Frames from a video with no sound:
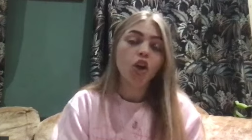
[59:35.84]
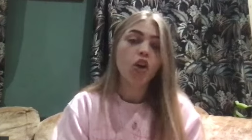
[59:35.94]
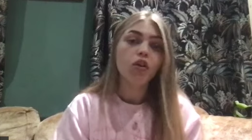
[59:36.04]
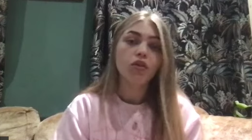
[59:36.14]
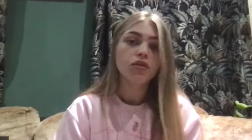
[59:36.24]

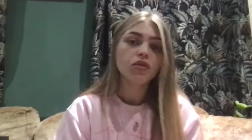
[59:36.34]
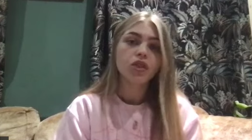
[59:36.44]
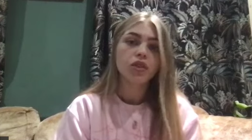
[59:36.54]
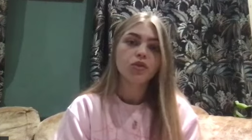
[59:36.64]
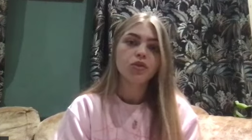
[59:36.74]
lot of
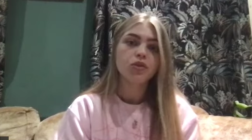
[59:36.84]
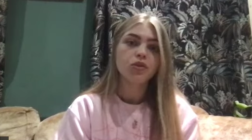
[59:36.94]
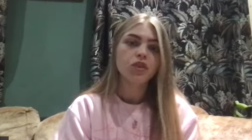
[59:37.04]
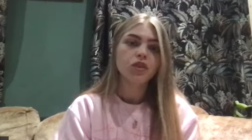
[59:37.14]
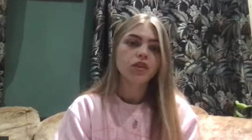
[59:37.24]

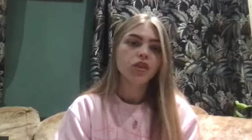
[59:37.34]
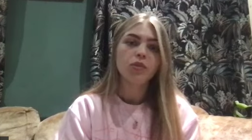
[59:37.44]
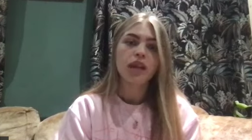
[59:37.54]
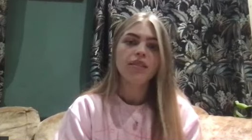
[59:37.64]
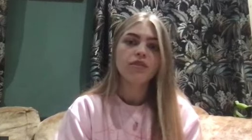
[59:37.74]
socials and a lot
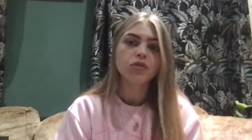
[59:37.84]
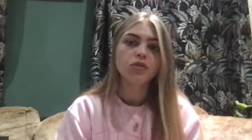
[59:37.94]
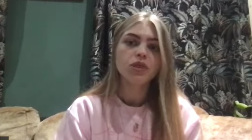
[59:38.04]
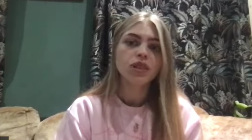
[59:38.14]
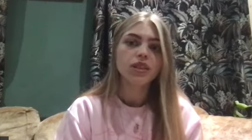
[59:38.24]
of
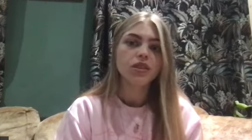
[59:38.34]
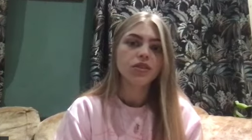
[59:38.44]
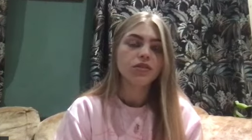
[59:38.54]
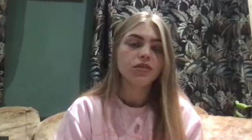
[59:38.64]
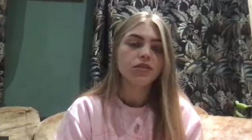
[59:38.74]
platforms that you
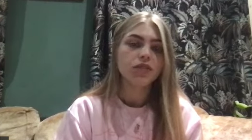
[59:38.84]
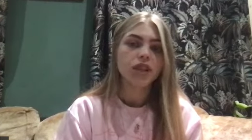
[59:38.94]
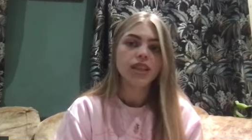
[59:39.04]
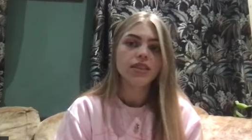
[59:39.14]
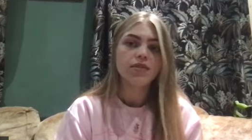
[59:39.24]
can
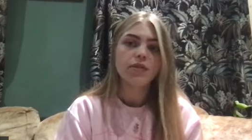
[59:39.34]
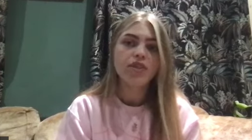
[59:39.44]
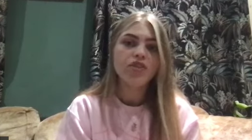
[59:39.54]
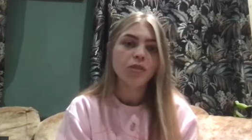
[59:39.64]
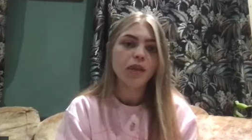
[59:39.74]
find
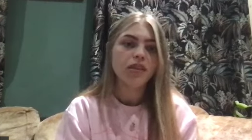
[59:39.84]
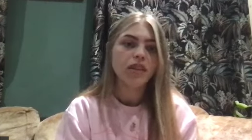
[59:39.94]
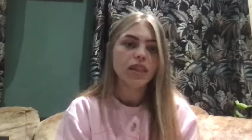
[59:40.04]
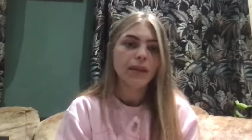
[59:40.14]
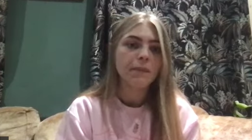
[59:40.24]
information about it. Yeah.